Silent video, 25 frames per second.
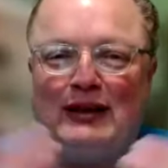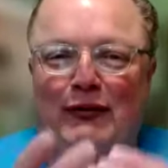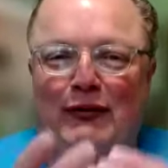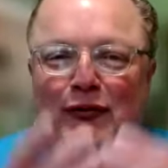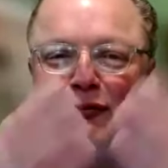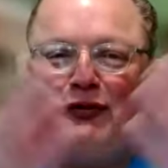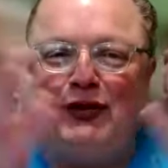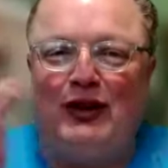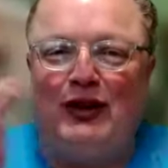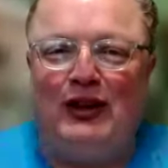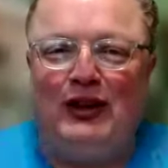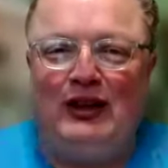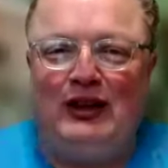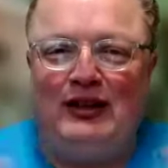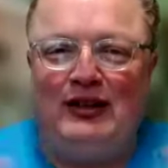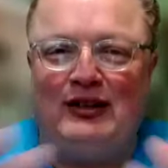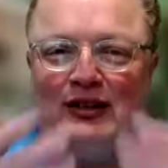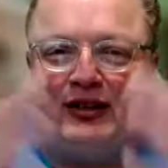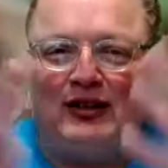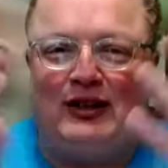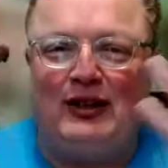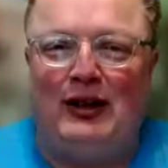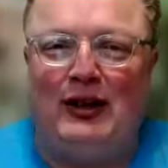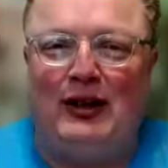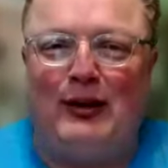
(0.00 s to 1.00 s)
like the
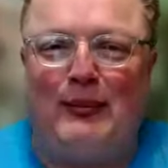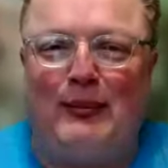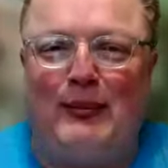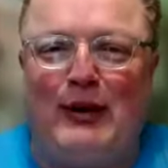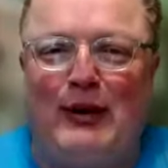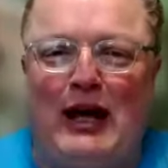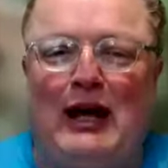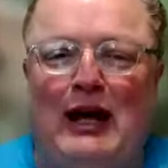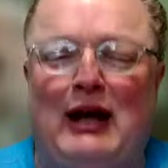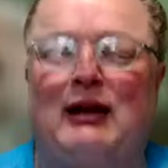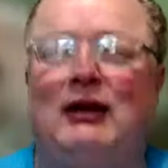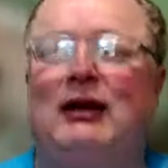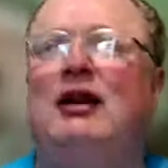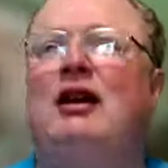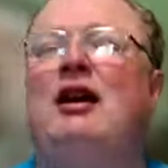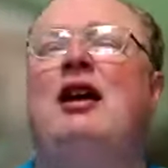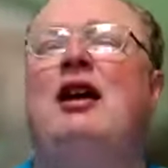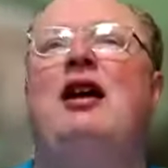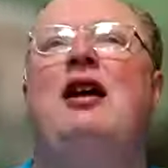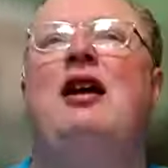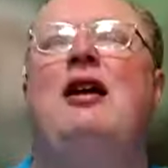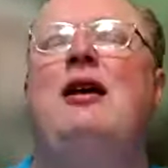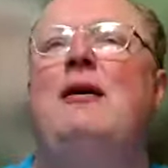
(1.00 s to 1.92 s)
filling to come out.